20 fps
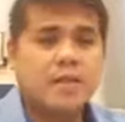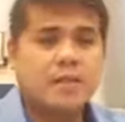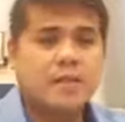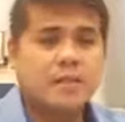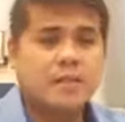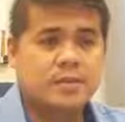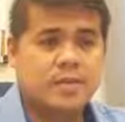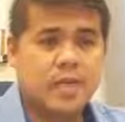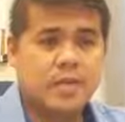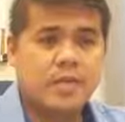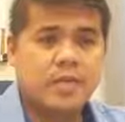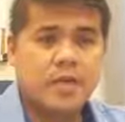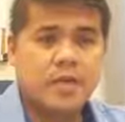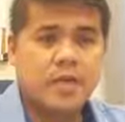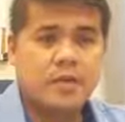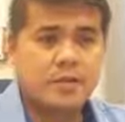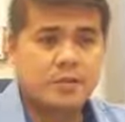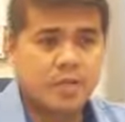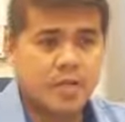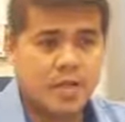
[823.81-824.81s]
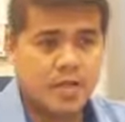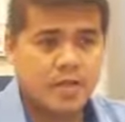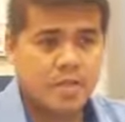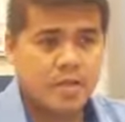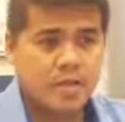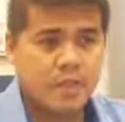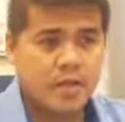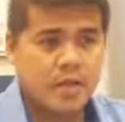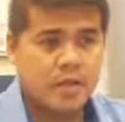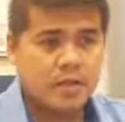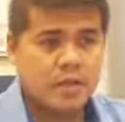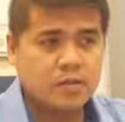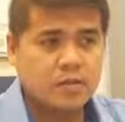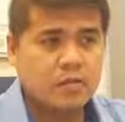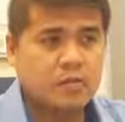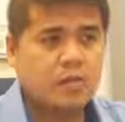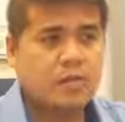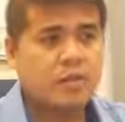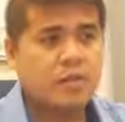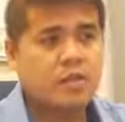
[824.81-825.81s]
the summary to them
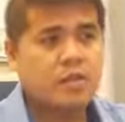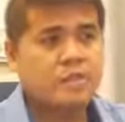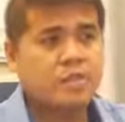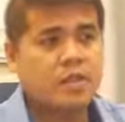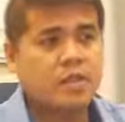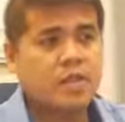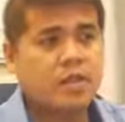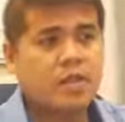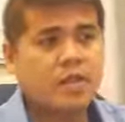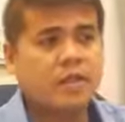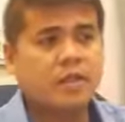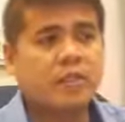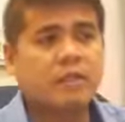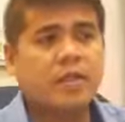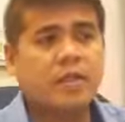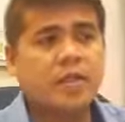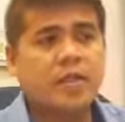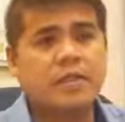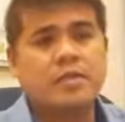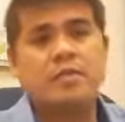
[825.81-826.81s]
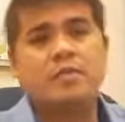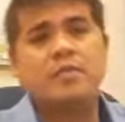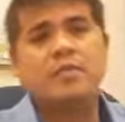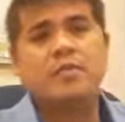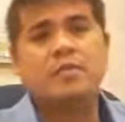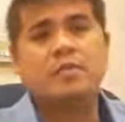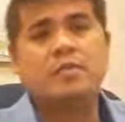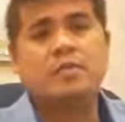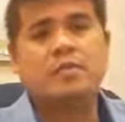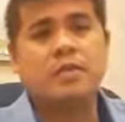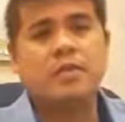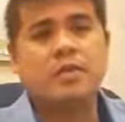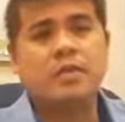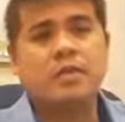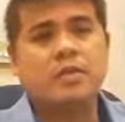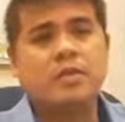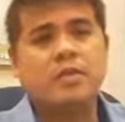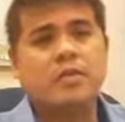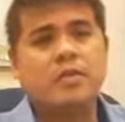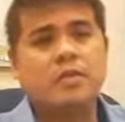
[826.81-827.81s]
to determine if the essence of the
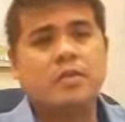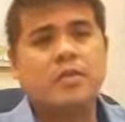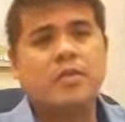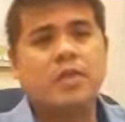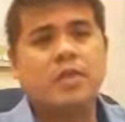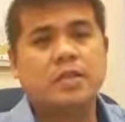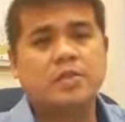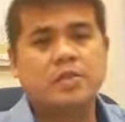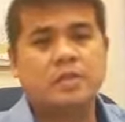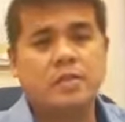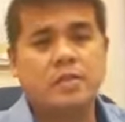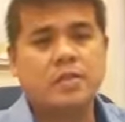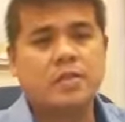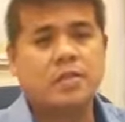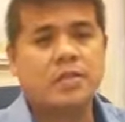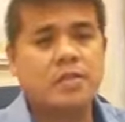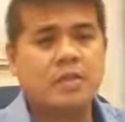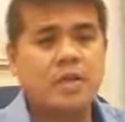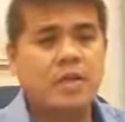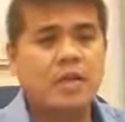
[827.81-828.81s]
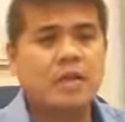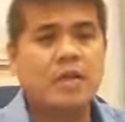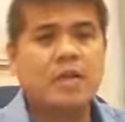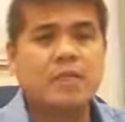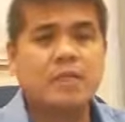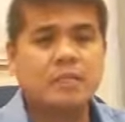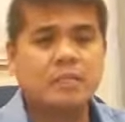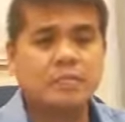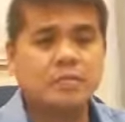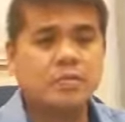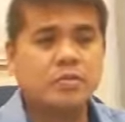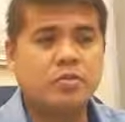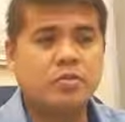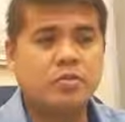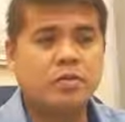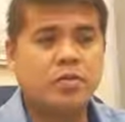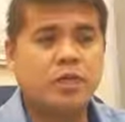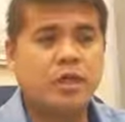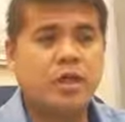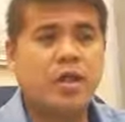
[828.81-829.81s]
interview has been correctly
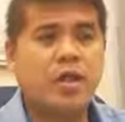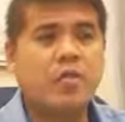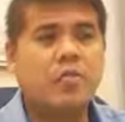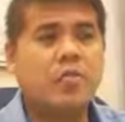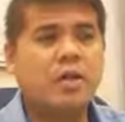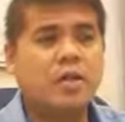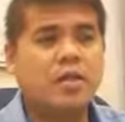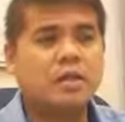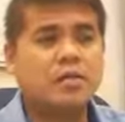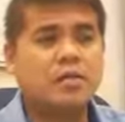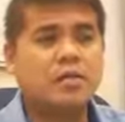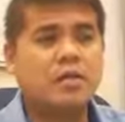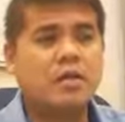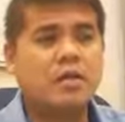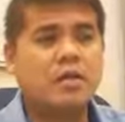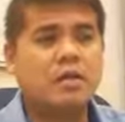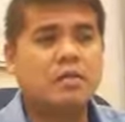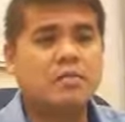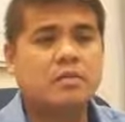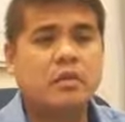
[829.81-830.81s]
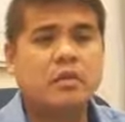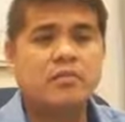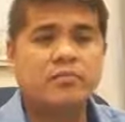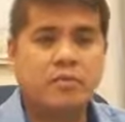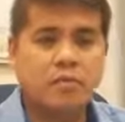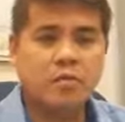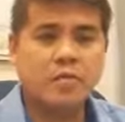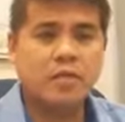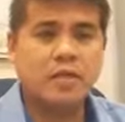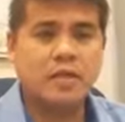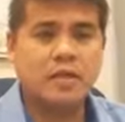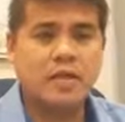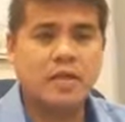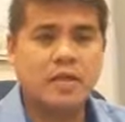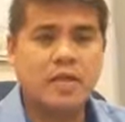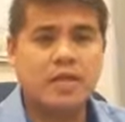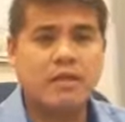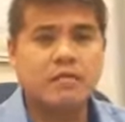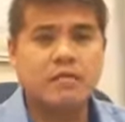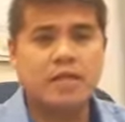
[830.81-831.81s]
captured, and once the informant
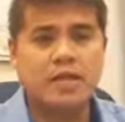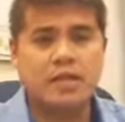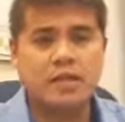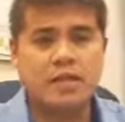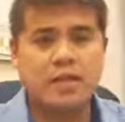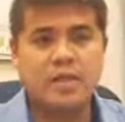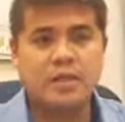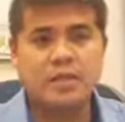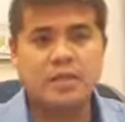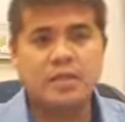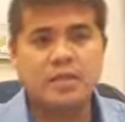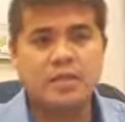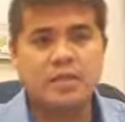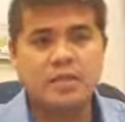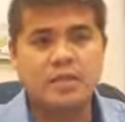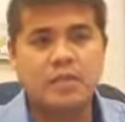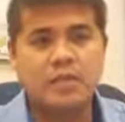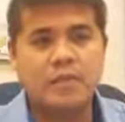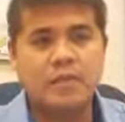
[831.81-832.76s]
clarifies things,